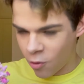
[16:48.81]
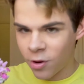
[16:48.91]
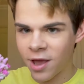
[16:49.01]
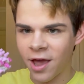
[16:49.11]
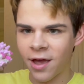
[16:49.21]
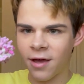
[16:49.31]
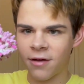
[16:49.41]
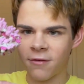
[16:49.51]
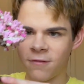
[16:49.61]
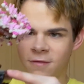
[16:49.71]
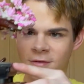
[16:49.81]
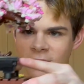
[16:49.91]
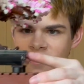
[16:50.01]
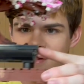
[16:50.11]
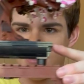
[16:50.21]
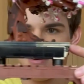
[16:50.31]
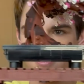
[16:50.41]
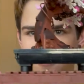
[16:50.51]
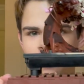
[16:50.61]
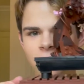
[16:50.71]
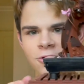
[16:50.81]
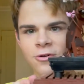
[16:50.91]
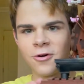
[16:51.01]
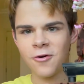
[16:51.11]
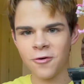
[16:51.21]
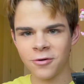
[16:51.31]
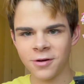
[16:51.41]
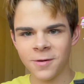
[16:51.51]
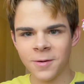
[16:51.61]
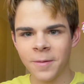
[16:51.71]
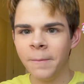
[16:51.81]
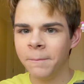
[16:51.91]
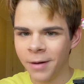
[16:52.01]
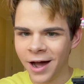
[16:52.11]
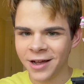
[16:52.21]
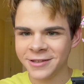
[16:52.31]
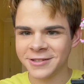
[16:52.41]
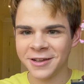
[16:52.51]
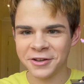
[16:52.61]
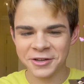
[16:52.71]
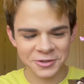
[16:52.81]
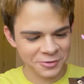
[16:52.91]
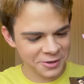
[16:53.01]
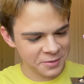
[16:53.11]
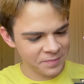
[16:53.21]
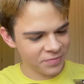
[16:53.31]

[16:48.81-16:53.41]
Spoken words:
we have a good old bonsai tree.